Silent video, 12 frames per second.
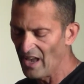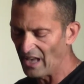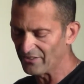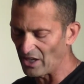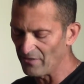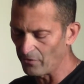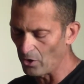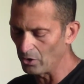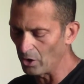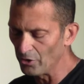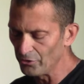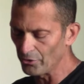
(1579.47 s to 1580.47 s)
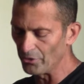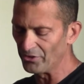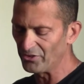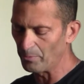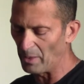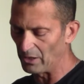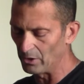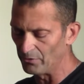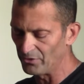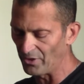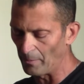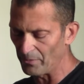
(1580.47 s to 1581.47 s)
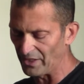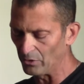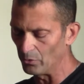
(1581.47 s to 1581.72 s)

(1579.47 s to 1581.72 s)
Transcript: as I fall under the spell of something